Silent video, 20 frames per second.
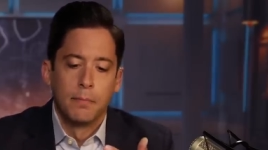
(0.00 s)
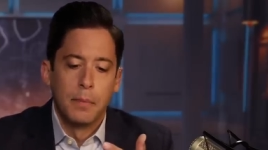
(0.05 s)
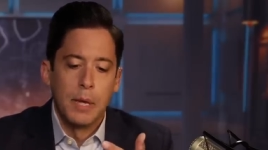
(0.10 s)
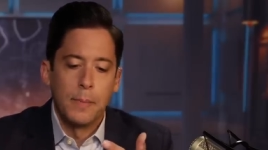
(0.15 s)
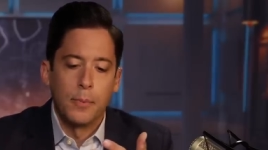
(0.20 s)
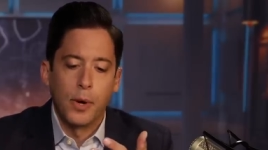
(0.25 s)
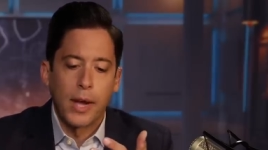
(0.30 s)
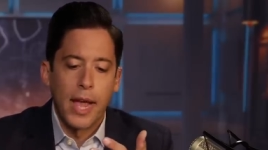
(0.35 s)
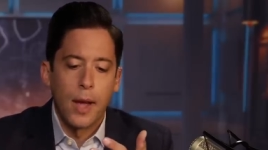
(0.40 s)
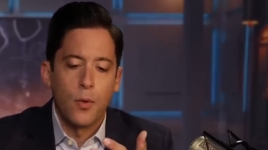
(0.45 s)

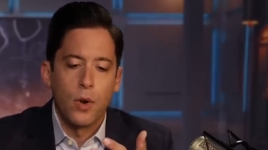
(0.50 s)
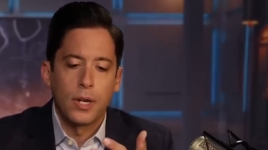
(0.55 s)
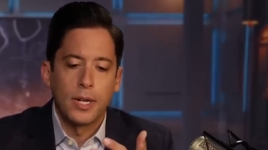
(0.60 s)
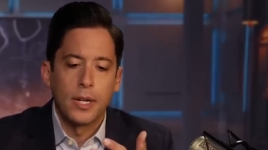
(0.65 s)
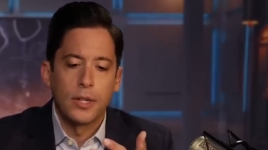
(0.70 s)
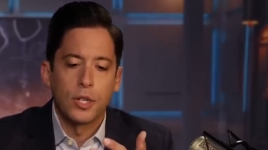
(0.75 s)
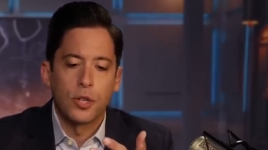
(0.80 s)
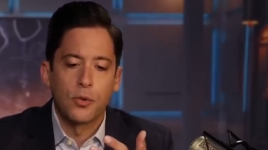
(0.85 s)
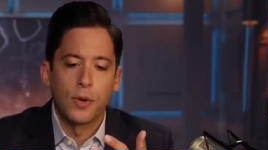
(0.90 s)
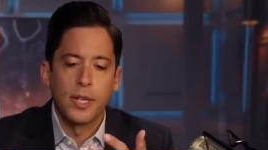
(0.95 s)
people can't walk
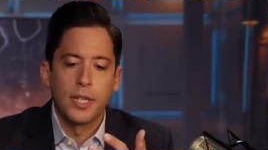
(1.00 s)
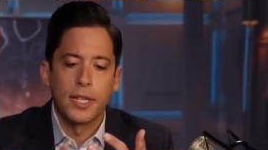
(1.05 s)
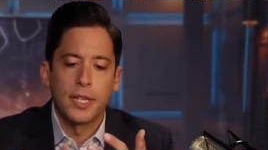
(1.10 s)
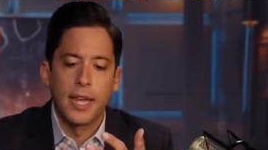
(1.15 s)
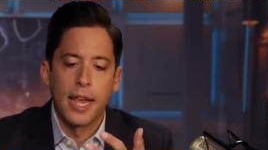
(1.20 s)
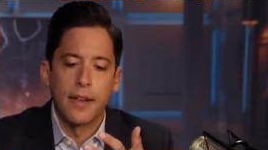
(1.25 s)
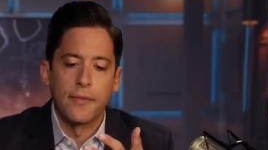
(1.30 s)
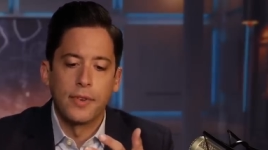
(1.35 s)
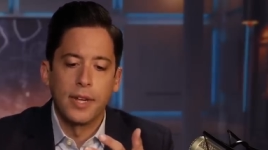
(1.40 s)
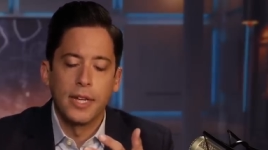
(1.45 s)
down the street in
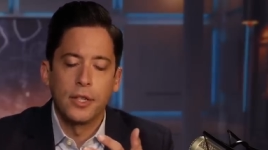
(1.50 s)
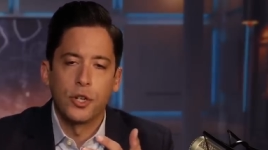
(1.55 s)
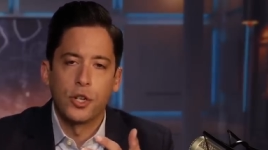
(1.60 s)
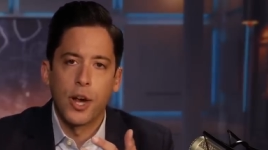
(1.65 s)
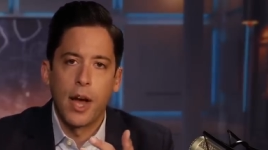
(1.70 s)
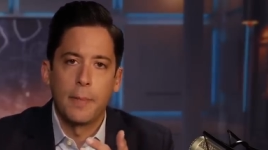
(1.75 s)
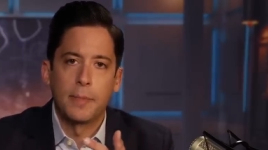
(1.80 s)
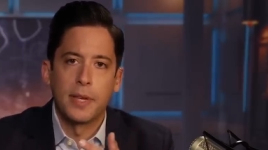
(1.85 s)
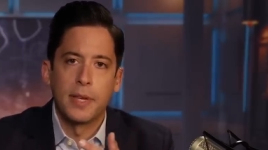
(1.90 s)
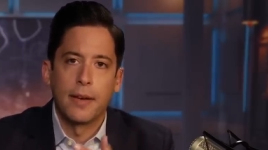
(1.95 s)
safety, and the
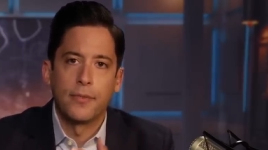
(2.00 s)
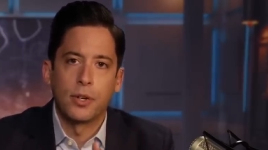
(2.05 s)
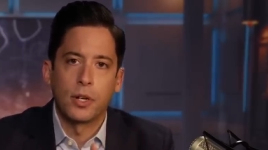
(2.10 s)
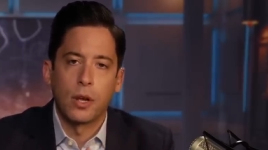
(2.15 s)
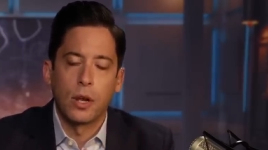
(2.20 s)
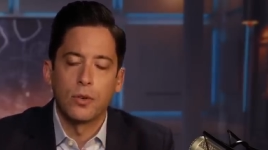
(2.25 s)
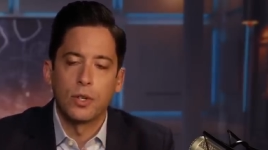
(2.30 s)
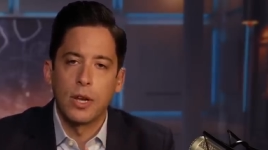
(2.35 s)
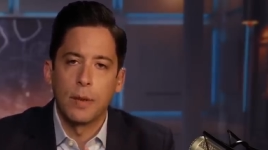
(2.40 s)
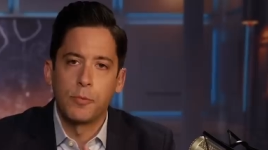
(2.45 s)
shops have to
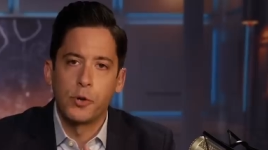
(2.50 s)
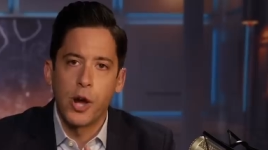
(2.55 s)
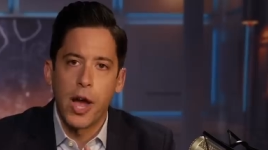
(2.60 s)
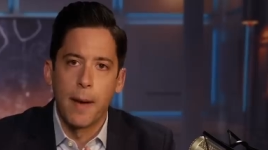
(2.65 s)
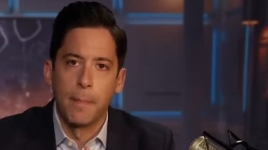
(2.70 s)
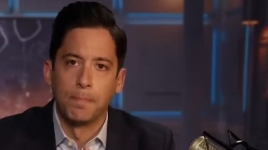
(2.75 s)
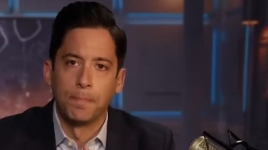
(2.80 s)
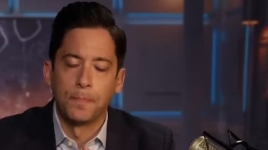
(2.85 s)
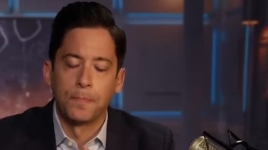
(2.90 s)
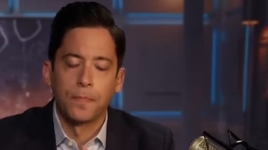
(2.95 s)
close up
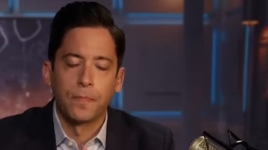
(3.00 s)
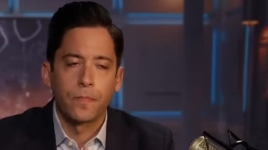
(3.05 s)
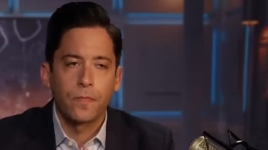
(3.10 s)
shop.